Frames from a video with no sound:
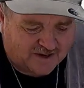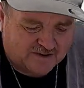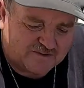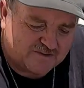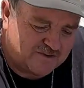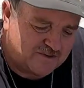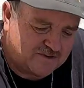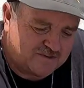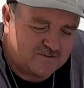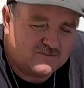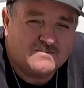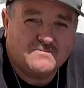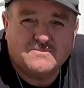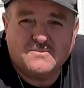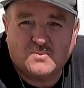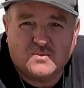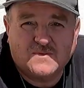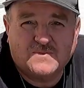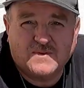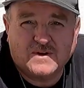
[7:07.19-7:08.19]
I don't know.
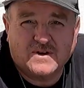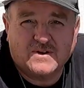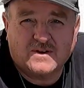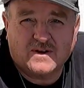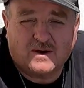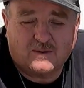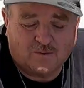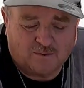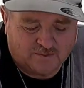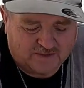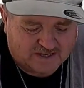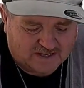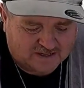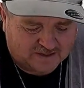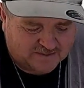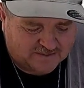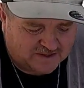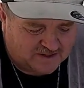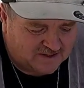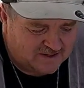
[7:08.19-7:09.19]
We'll figure it out when we get
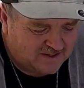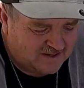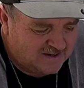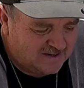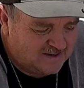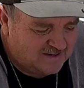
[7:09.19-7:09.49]
them here.